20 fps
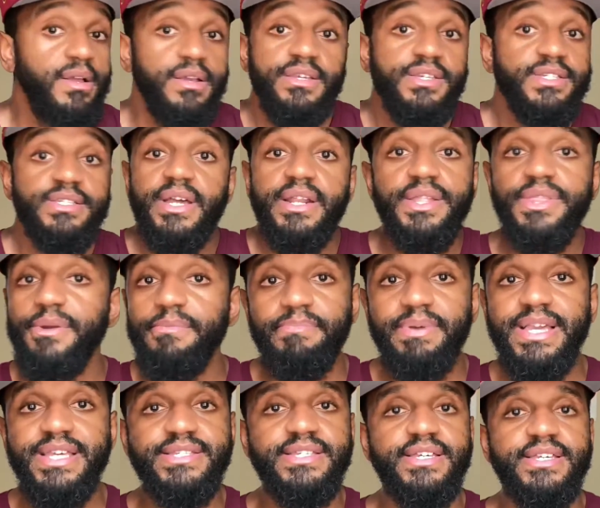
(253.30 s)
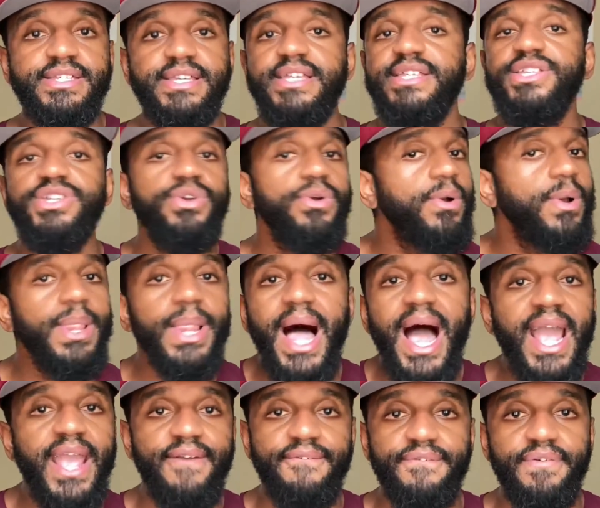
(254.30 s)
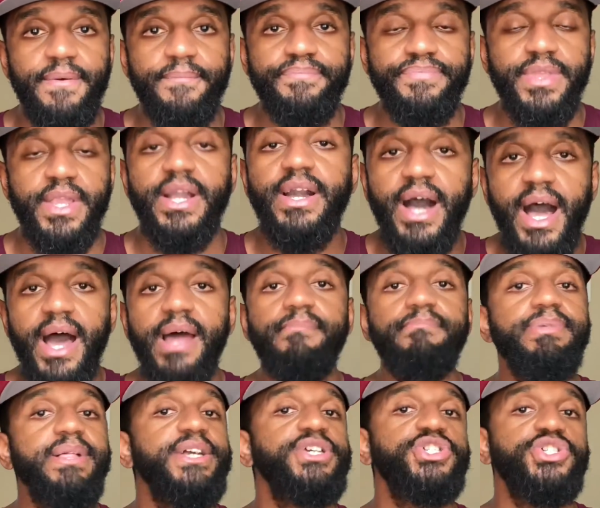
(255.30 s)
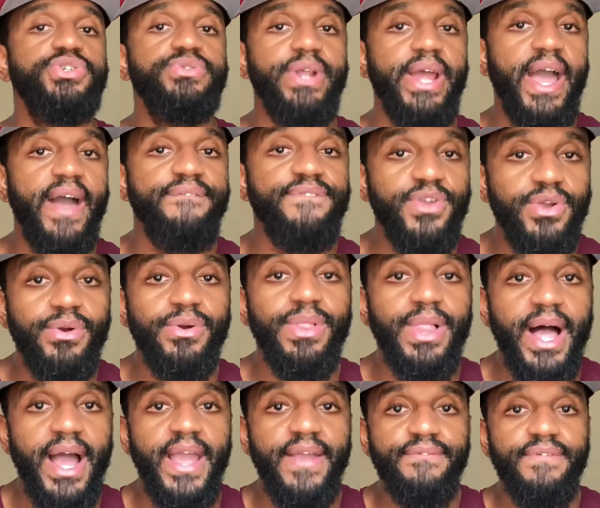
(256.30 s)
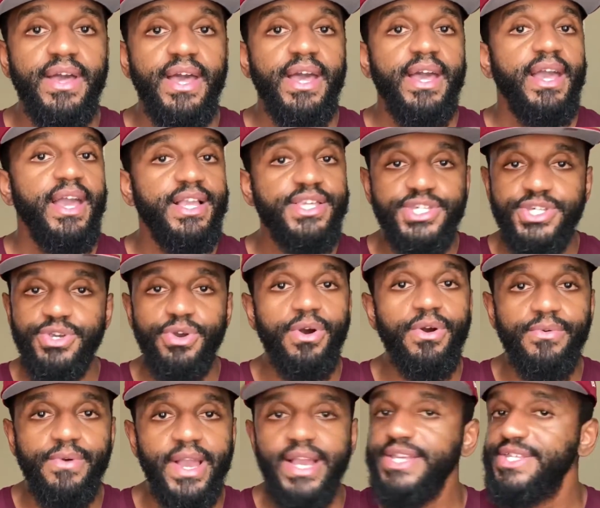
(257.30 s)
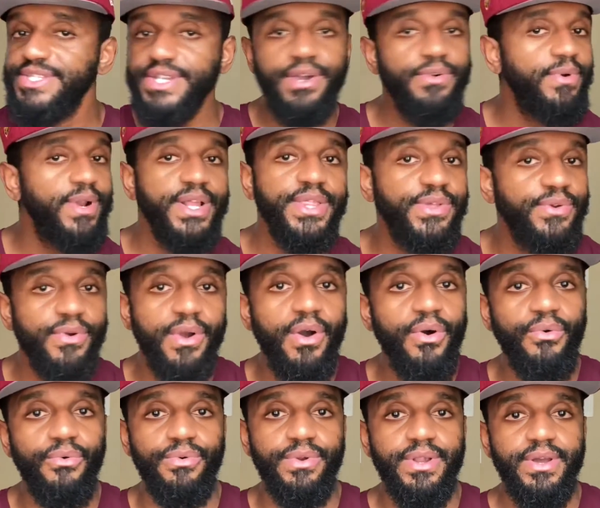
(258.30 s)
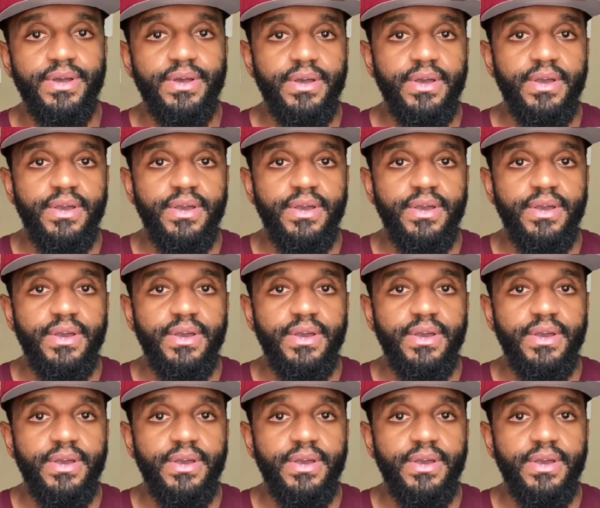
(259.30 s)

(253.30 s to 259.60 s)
It's none of their business. It's your life. God bless you to have your life. It's your race. They're running their own.